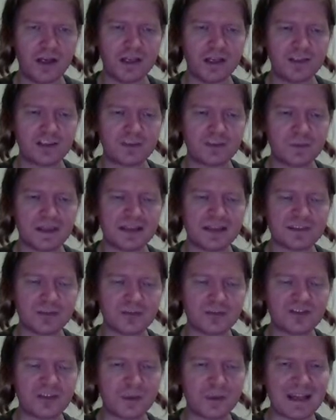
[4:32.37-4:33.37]
just because
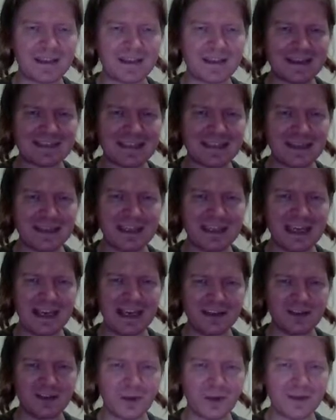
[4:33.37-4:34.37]
there's so many things that you
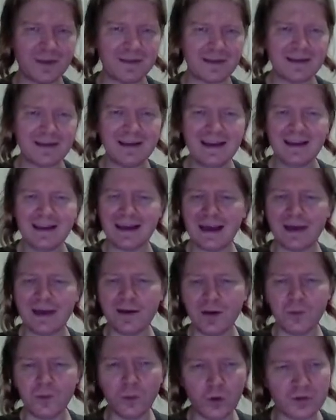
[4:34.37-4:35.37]
can do with it. And
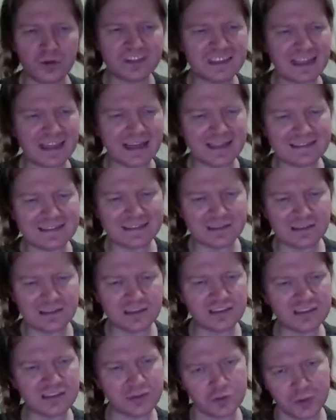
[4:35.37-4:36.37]
worst case, it's
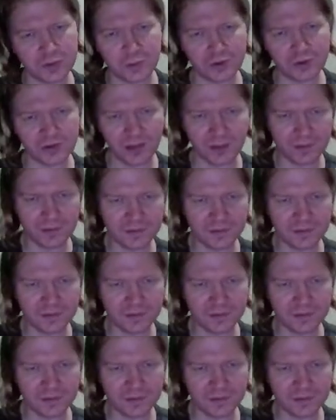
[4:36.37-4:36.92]
just the triple taunt.